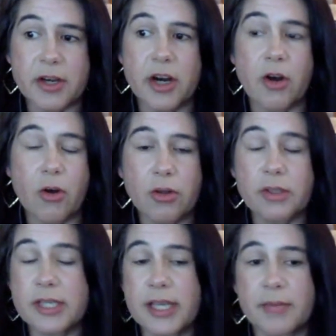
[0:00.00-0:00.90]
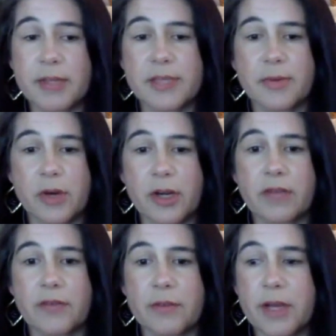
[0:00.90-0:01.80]
So our whole team has been
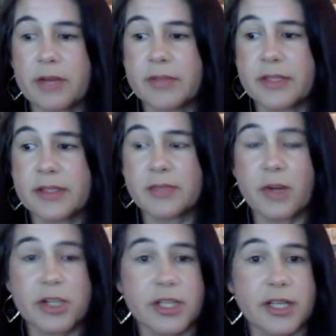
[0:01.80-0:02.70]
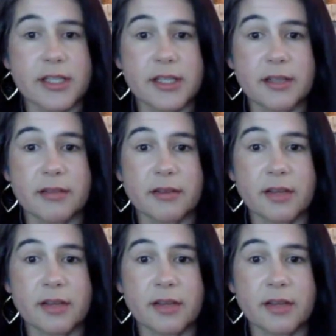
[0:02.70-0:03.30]
working from home since March 19th.